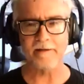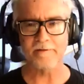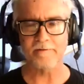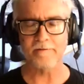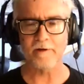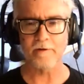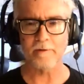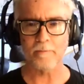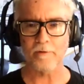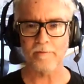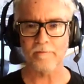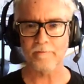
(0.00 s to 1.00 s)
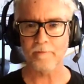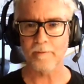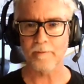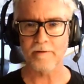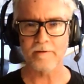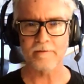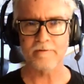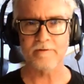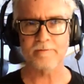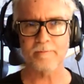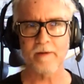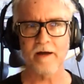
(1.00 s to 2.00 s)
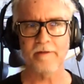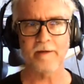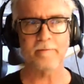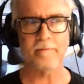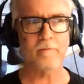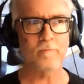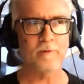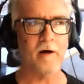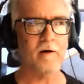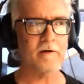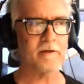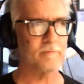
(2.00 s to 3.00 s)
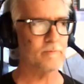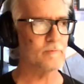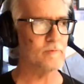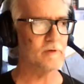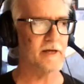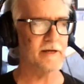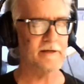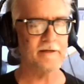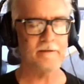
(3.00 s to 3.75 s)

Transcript: is very important for me. just I think we all can relate